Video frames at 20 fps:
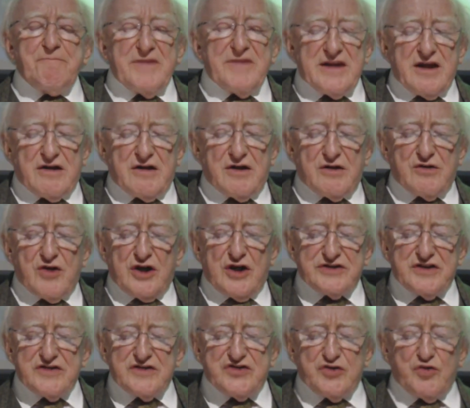There are
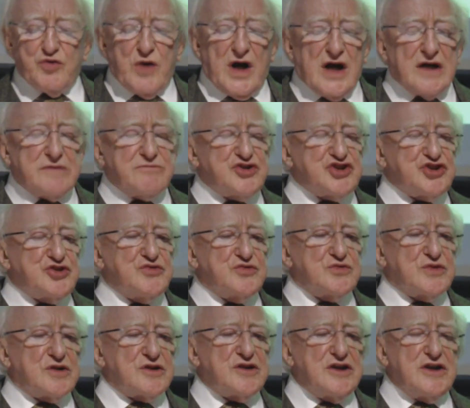others who, I'm
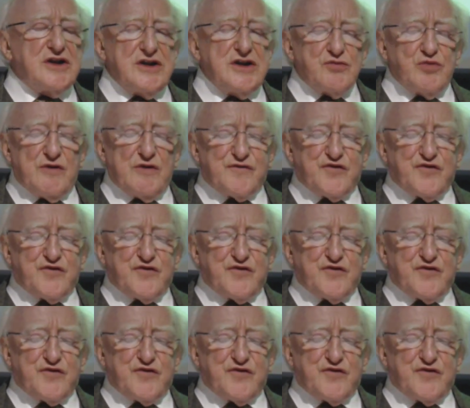sure, will